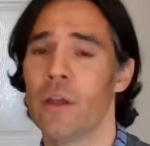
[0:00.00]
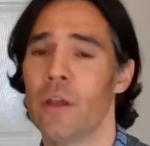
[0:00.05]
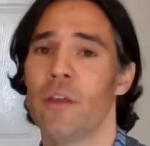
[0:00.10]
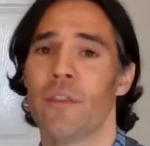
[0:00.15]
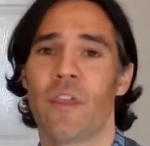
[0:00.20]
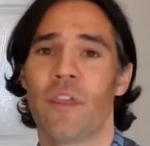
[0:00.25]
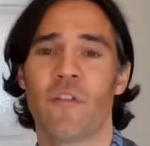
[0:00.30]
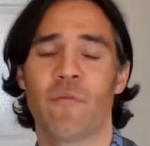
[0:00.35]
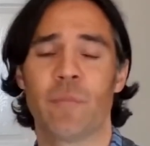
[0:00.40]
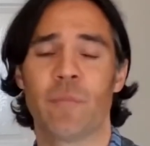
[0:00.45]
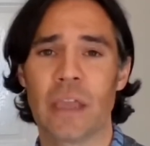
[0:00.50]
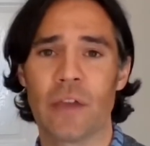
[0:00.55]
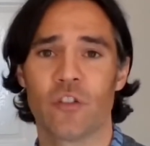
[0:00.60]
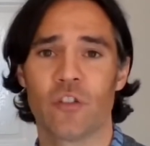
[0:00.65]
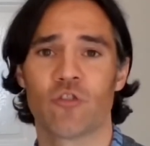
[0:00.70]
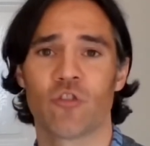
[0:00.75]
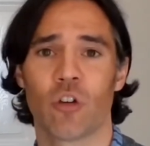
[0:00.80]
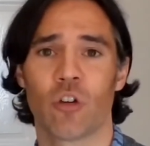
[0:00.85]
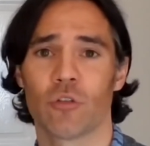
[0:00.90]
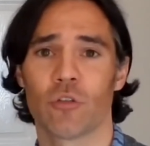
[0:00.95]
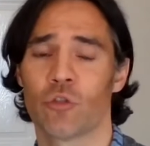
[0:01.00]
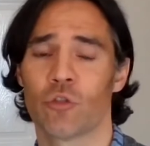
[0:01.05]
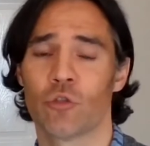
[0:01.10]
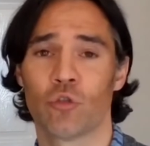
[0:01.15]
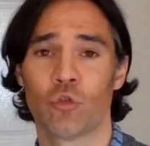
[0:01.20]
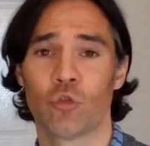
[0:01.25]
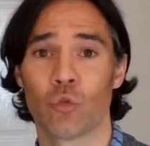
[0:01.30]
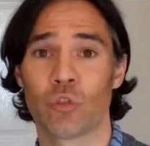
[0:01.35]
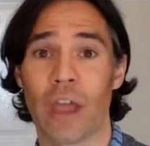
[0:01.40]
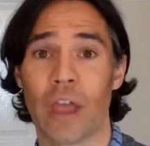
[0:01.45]
They've been given a chance to
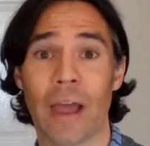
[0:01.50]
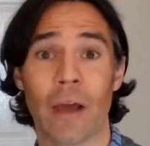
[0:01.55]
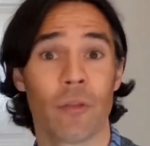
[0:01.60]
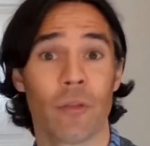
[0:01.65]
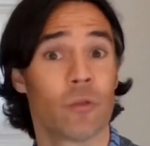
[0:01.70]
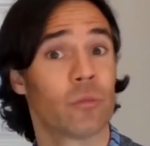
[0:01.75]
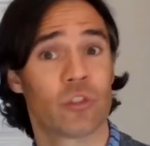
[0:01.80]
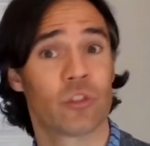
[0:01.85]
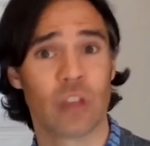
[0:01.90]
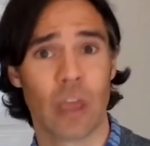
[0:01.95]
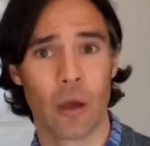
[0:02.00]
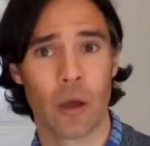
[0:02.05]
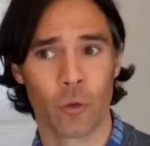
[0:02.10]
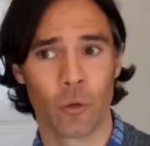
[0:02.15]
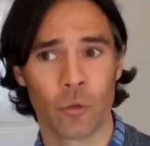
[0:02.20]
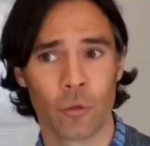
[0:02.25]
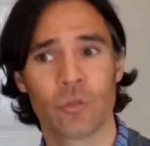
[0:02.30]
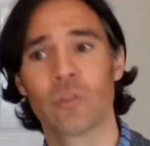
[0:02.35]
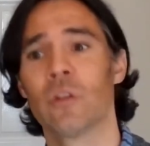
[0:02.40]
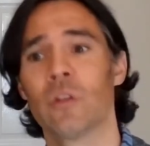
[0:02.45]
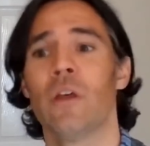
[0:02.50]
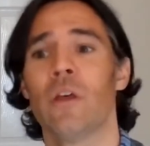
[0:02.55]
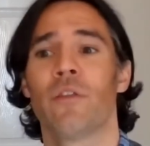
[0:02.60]
sort it out themselves.